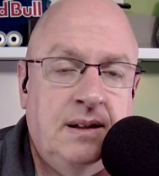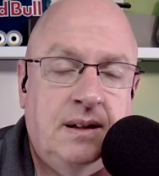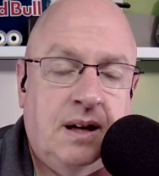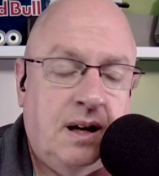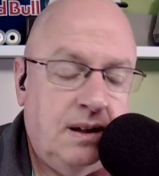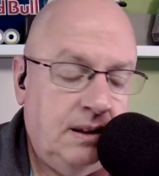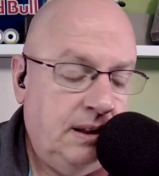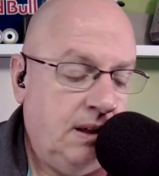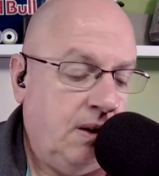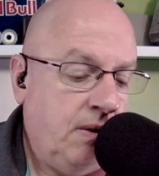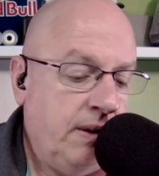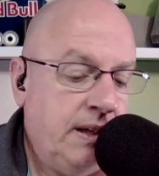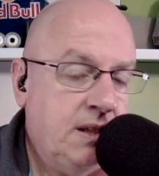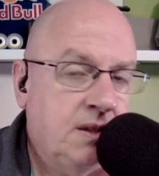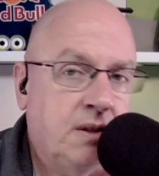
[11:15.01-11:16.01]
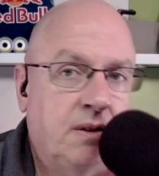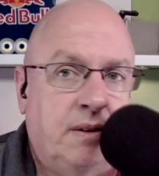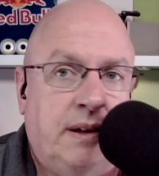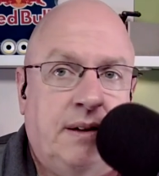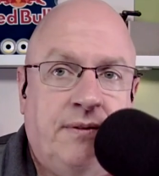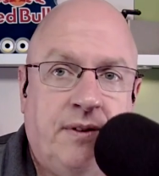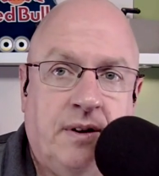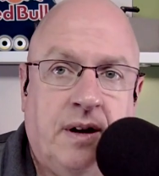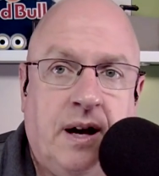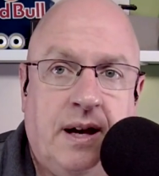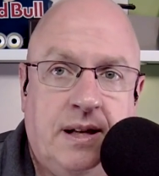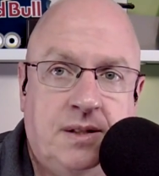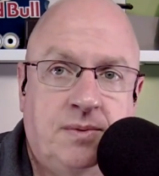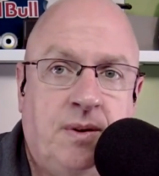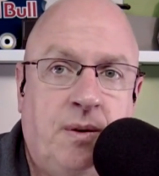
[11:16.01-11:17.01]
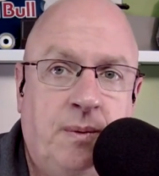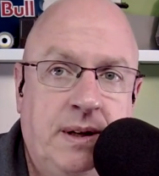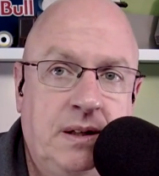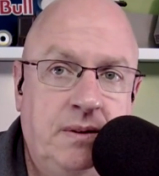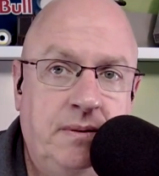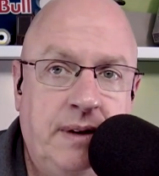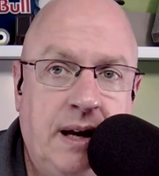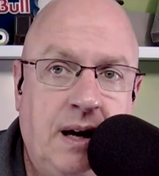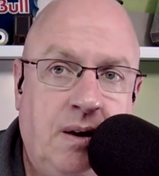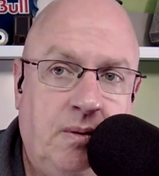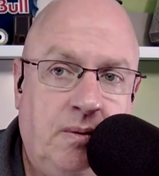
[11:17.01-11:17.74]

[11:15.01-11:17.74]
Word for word: Uh, you know, internally for us, what we do now